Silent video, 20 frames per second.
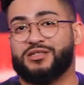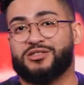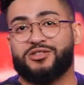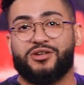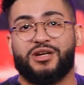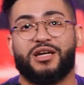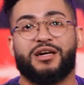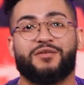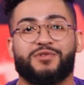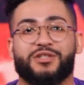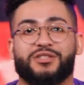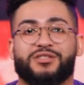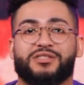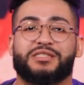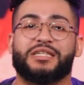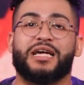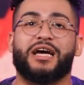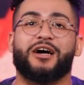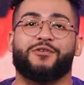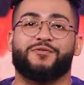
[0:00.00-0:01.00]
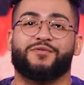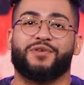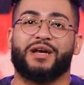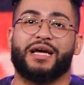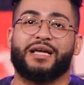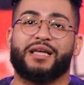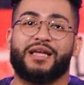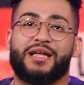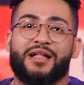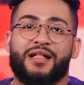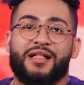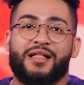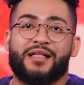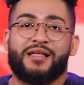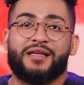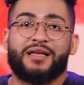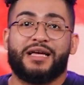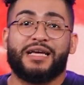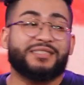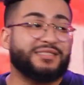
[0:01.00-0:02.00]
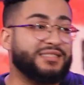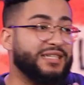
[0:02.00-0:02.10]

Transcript: as you love yourself. Like it